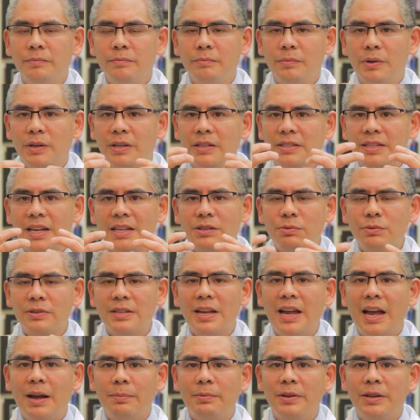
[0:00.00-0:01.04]
because that's what's
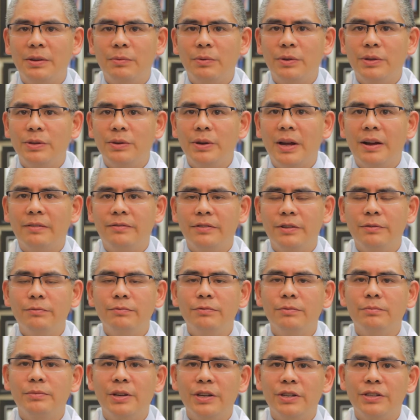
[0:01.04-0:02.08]
happening when you have
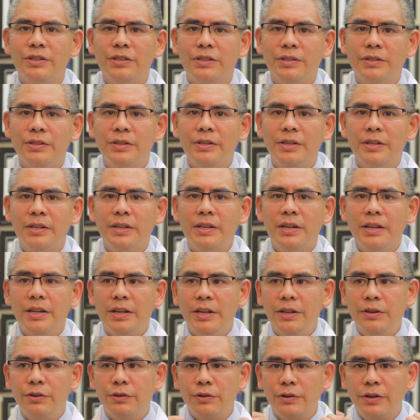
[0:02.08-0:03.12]
inflammation
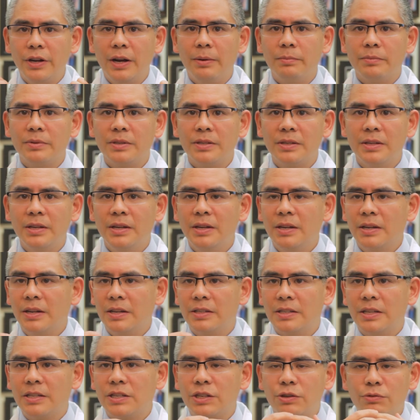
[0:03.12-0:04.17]
in your gums,
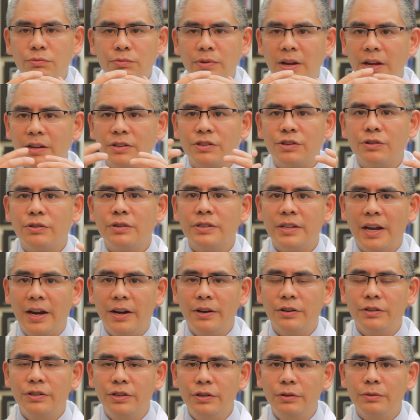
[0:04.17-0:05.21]
because it surrounds your
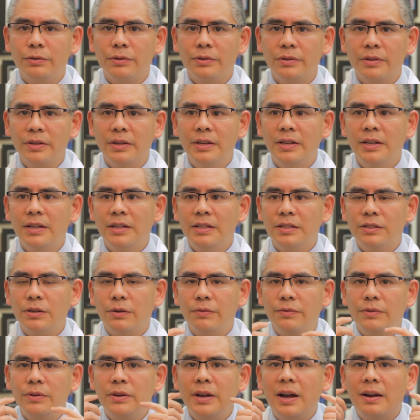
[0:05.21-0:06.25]
entire tooth. So if
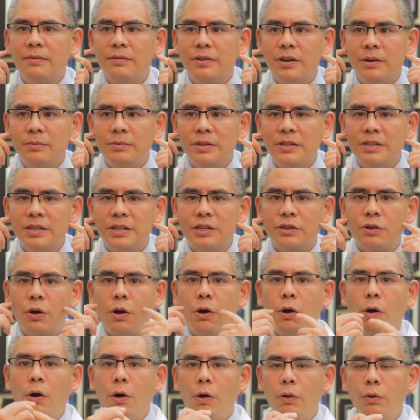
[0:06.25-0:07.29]
you have gum disease
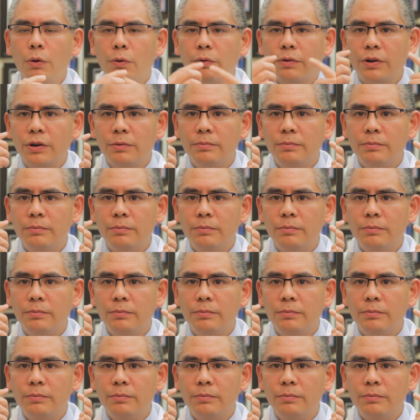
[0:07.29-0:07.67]
all over your